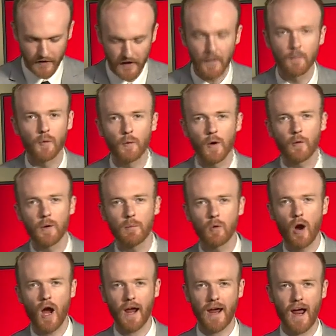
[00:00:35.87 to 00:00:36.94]
temporary
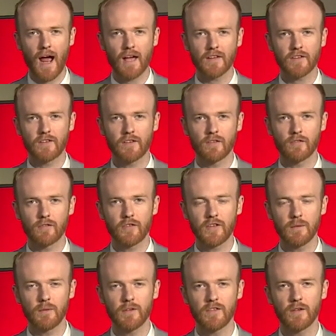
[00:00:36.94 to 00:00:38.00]
broadcast of
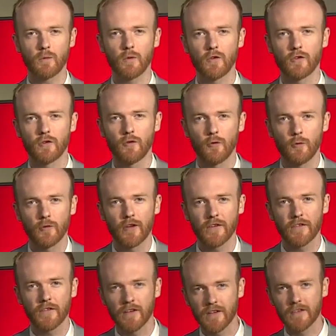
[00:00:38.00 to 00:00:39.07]
CBC Windsor News
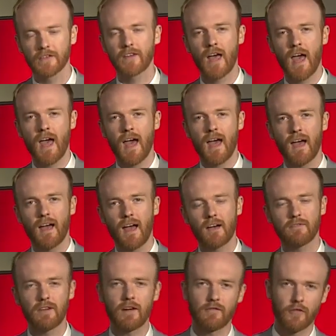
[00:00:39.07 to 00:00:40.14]
at 6
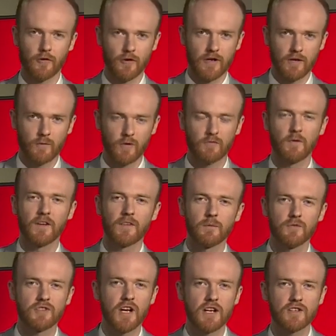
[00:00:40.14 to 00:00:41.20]
at 5:30. We've made
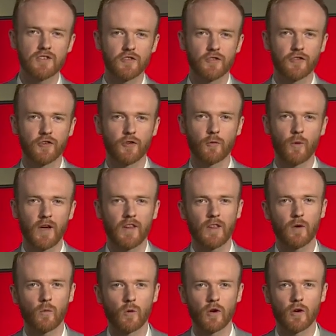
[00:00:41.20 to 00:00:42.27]
some changes to the way
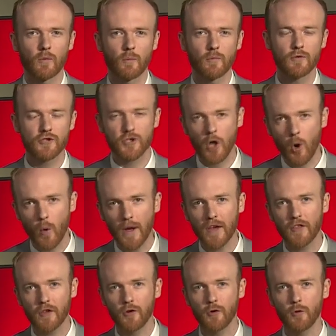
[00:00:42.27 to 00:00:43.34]
that we're
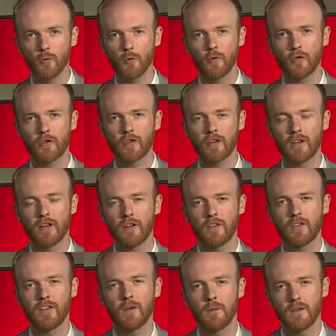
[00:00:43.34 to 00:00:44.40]
showing the news in
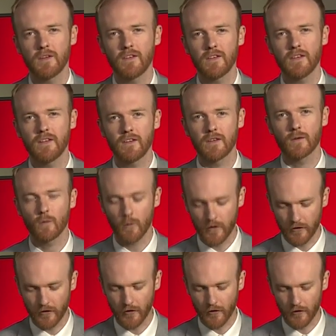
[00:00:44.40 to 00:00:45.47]
CBC's
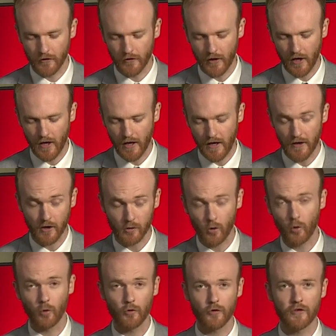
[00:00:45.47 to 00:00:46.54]
Windsor's and our
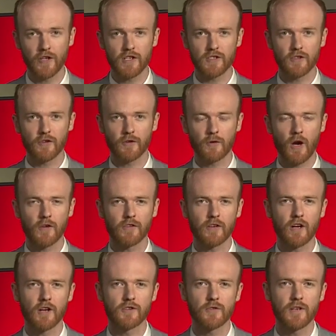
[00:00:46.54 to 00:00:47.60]
local stations across
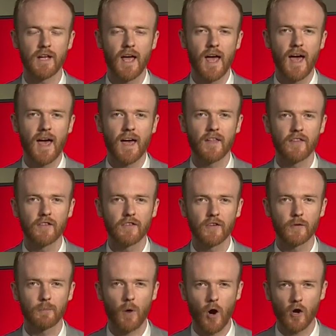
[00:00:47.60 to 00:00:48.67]
the country, and this
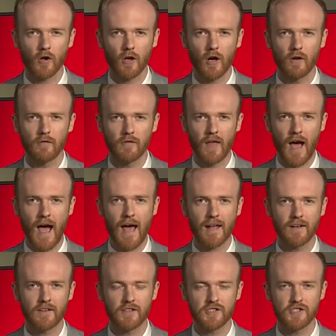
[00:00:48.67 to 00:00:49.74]
is part of
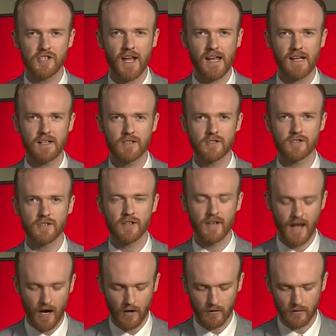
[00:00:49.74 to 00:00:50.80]
that change.
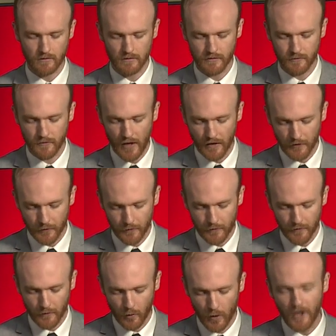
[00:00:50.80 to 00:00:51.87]
Now,
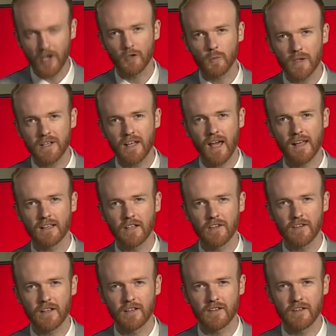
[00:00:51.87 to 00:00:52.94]
as quick as we can,
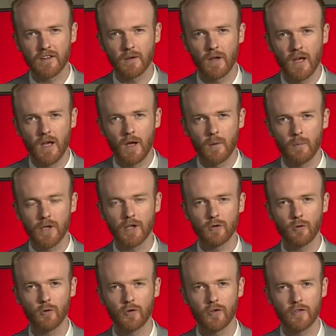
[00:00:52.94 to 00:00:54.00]
let's get to the big
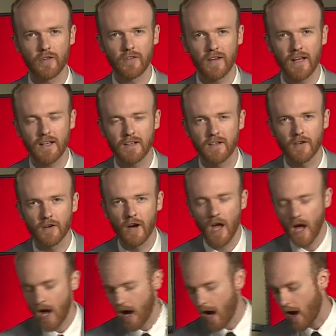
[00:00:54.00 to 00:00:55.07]
news of the day here.
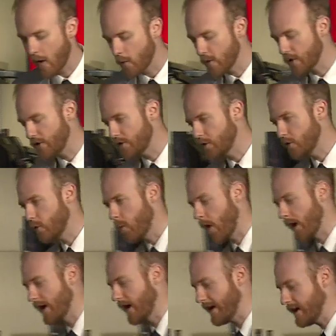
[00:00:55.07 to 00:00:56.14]
We do
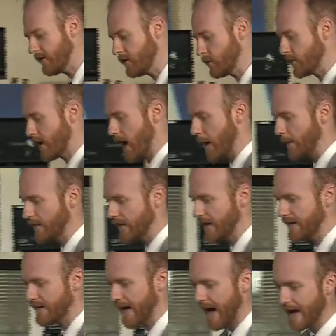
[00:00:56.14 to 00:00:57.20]
want to give you an
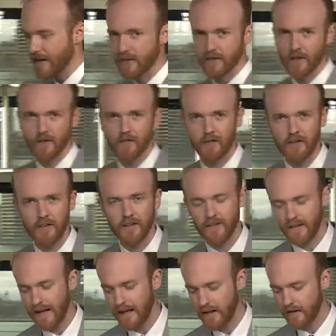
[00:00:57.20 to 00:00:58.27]
update. As of
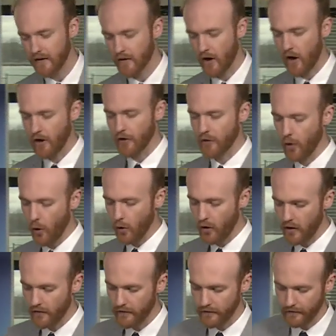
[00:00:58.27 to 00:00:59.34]
today, there are no
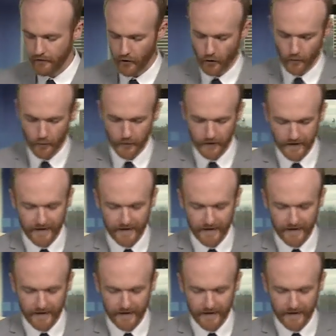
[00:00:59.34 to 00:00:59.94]
confirmed